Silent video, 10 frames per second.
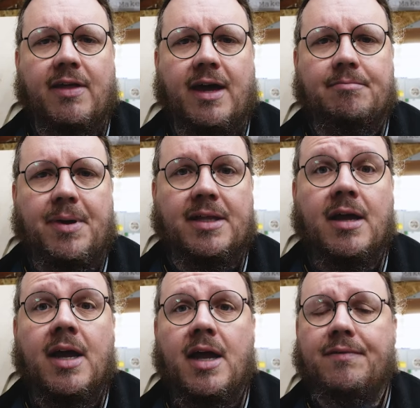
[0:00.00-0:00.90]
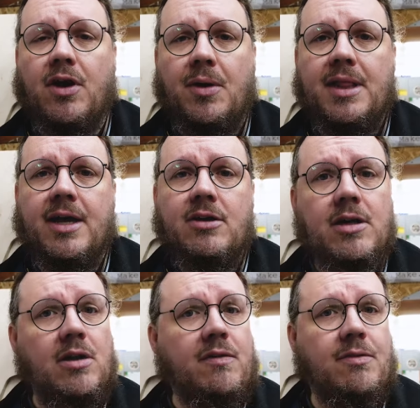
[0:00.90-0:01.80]
that. But if you're going there,
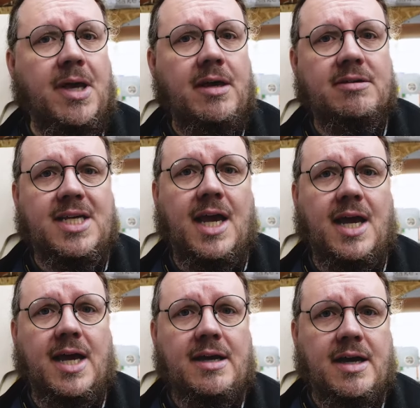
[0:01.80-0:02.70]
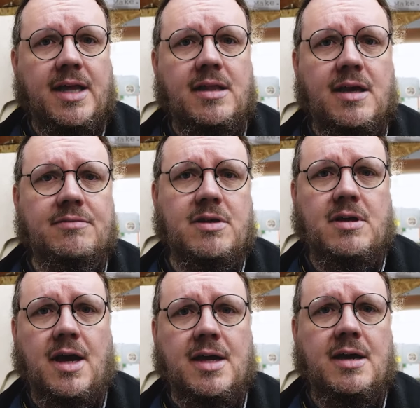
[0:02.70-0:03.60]
look for me. Say hi. I'd love to
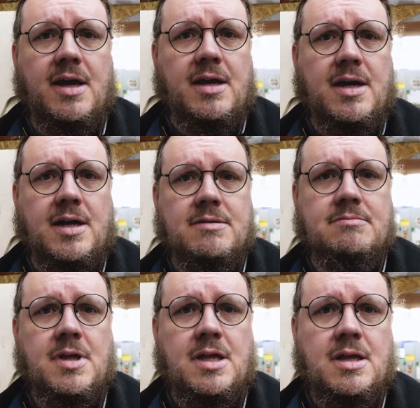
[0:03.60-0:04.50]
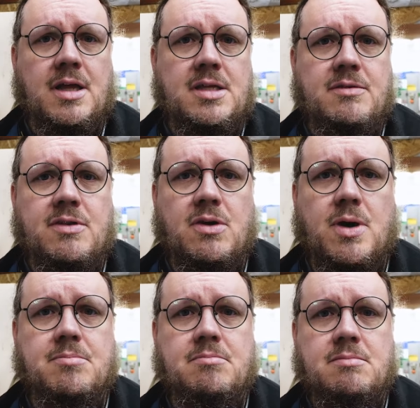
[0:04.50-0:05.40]
talk. Um, even though
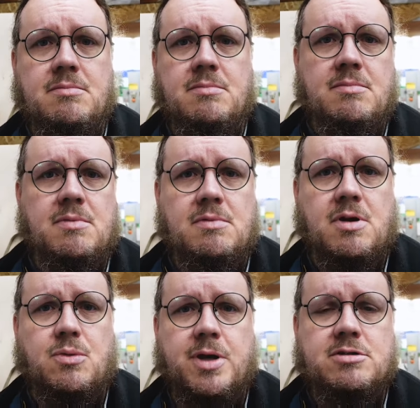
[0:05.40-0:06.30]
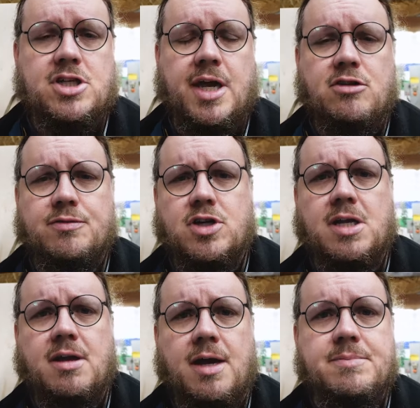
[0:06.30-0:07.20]
I'm a weird shy introvert
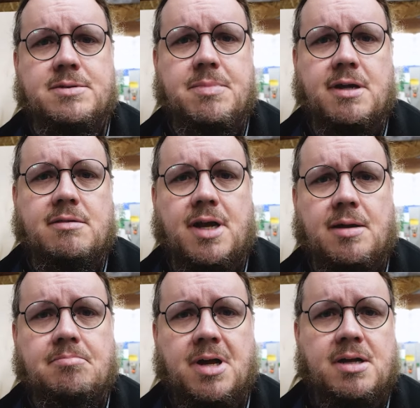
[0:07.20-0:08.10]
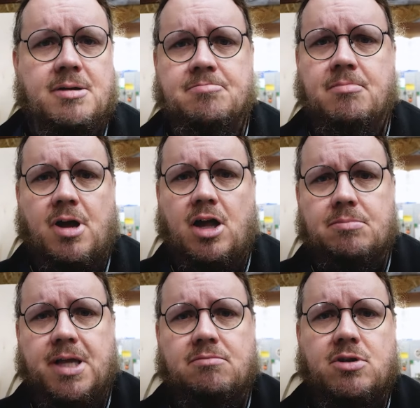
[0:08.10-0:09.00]
at times. But um, I'll
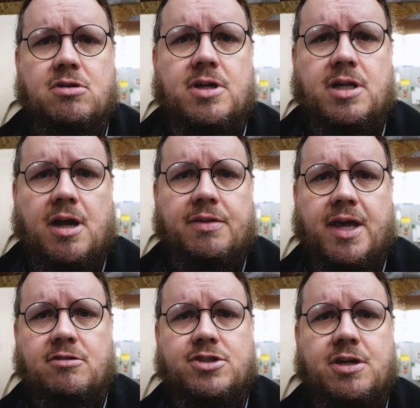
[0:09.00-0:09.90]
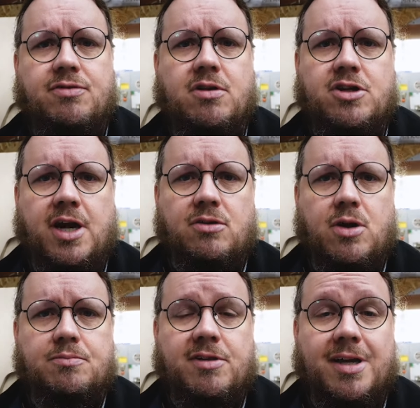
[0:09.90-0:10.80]
be turning on the energy for the crowd,
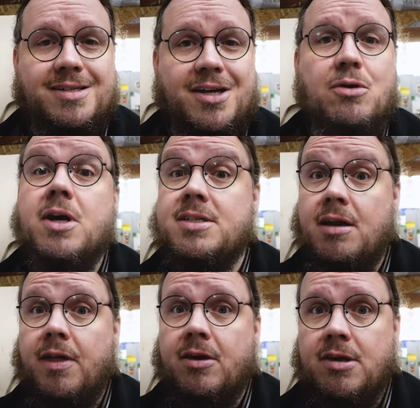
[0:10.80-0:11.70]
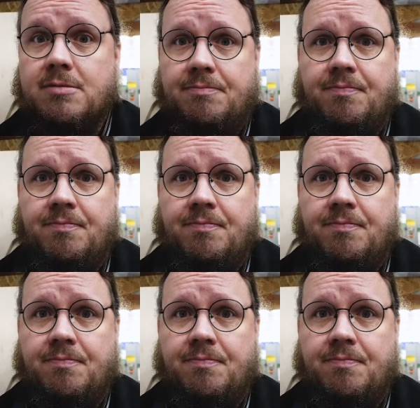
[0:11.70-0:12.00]
hopefully. So see you there.